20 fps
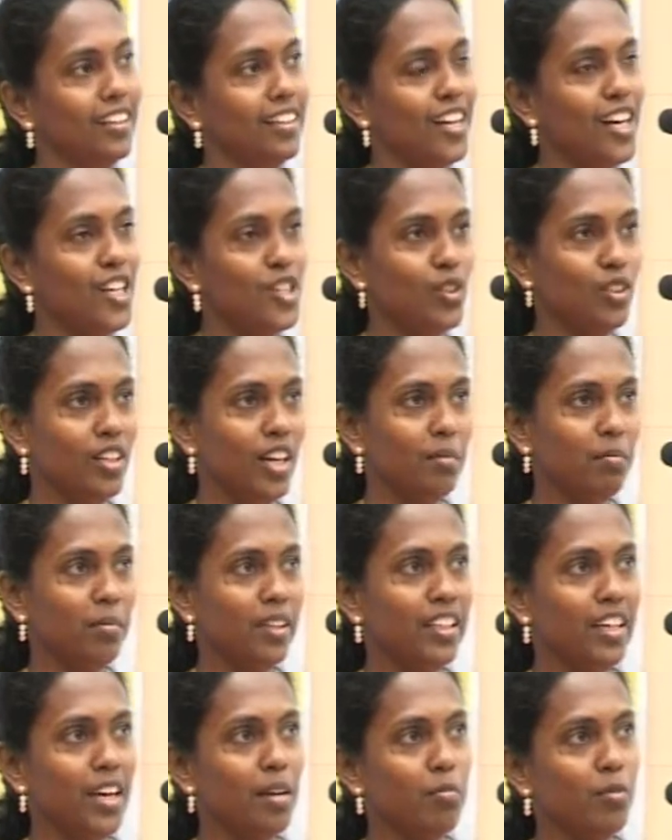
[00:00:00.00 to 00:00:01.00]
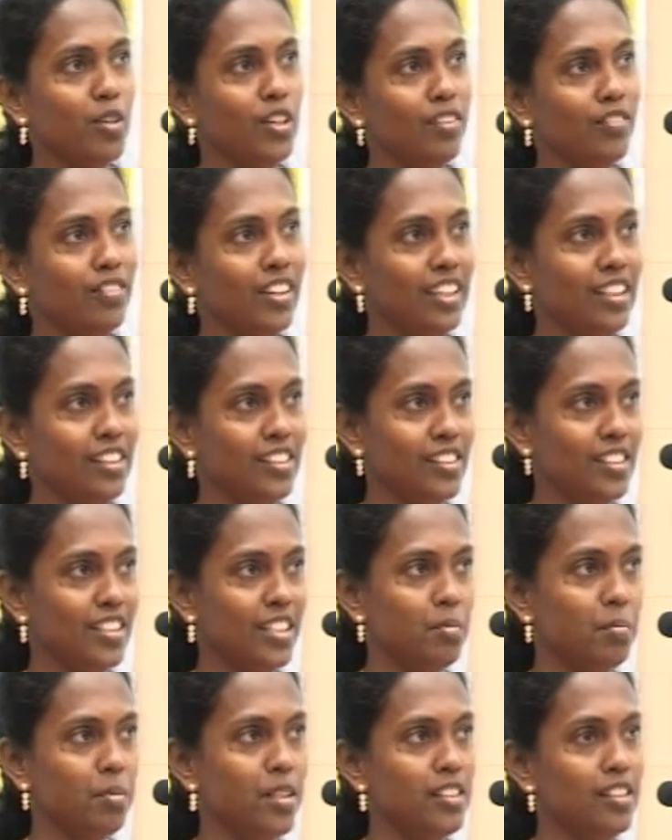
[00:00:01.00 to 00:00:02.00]
I should admit I'm not a very
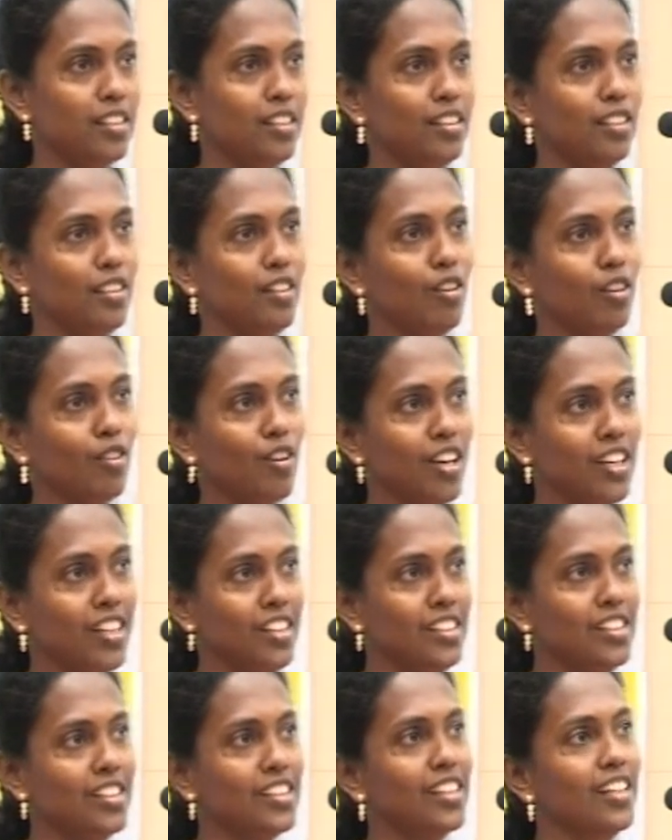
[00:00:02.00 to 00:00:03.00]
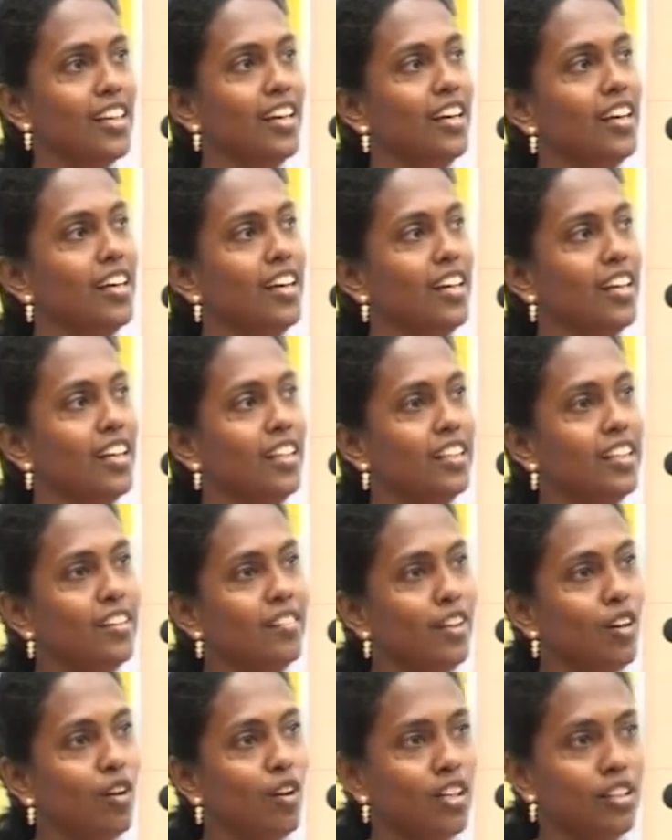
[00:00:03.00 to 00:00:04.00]
senior person in the college. There
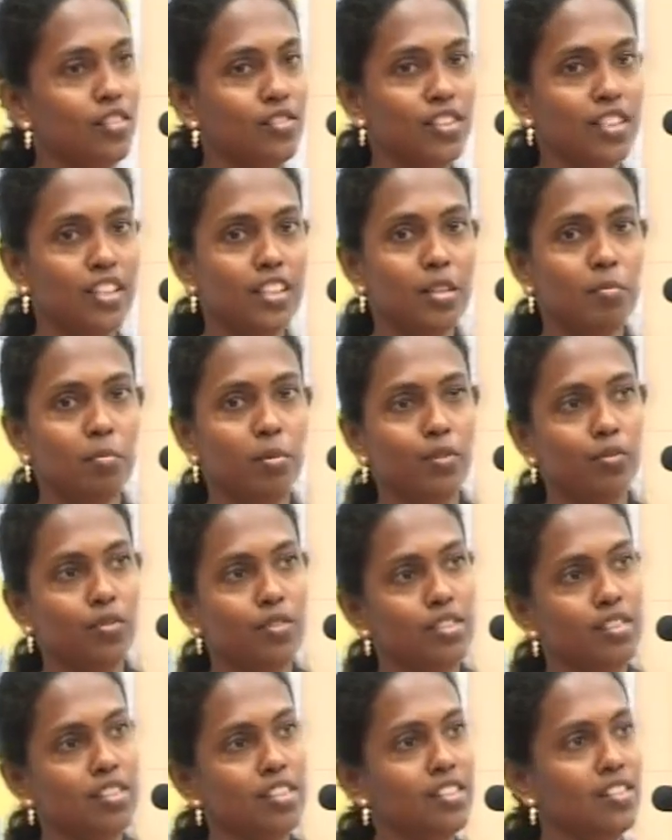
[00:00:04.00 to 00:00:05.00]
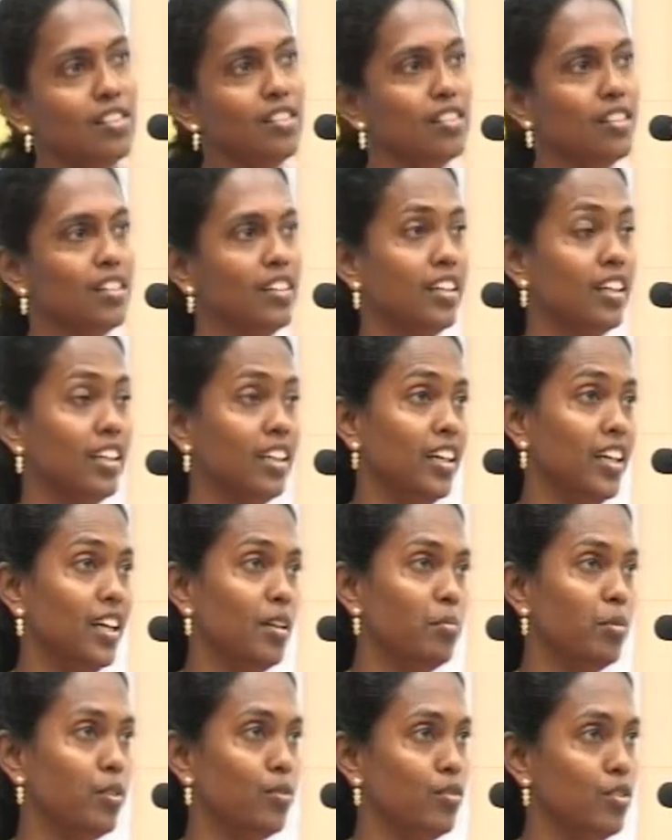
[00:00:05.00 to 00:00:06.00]
were a lot of senior professors,
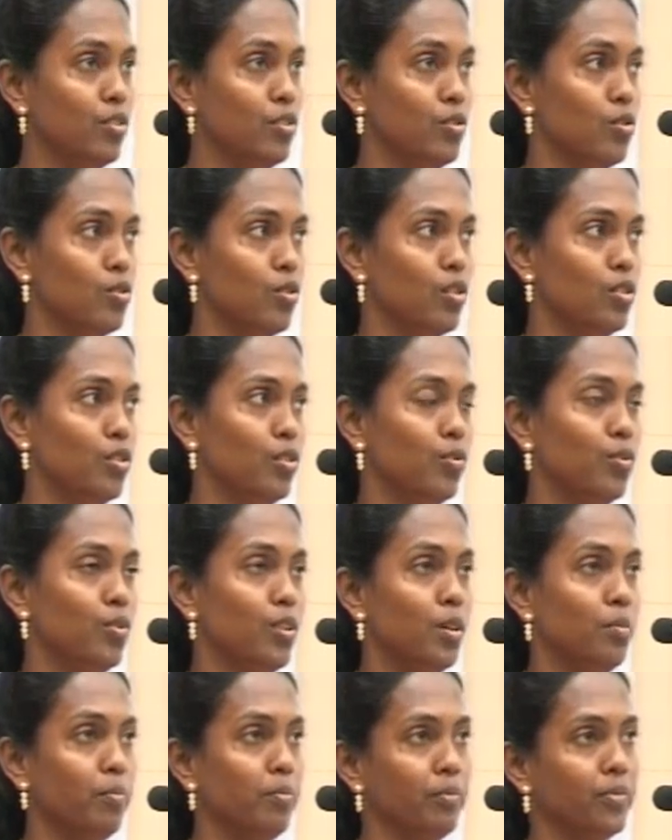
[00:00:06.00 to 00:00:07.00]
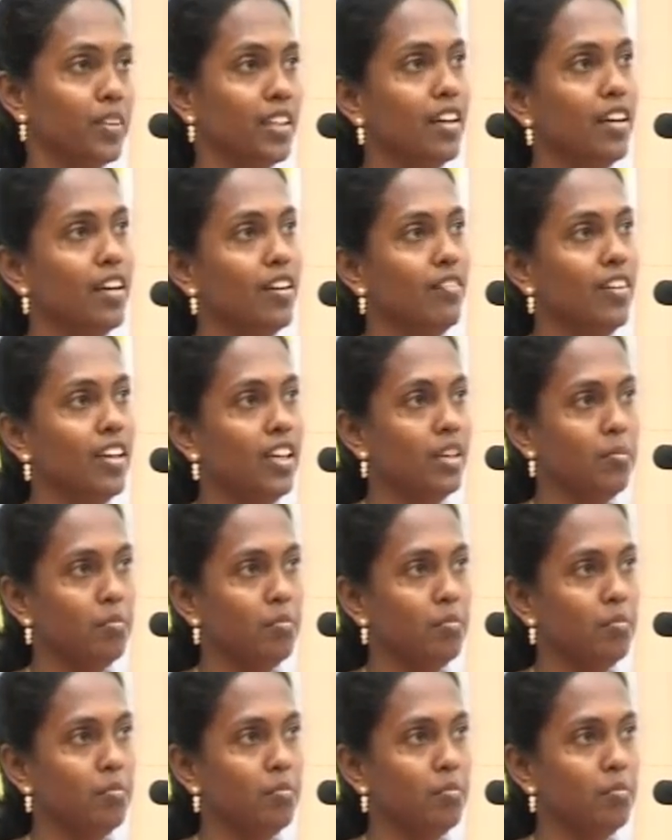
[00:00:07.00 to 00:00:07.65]
retired professors also from very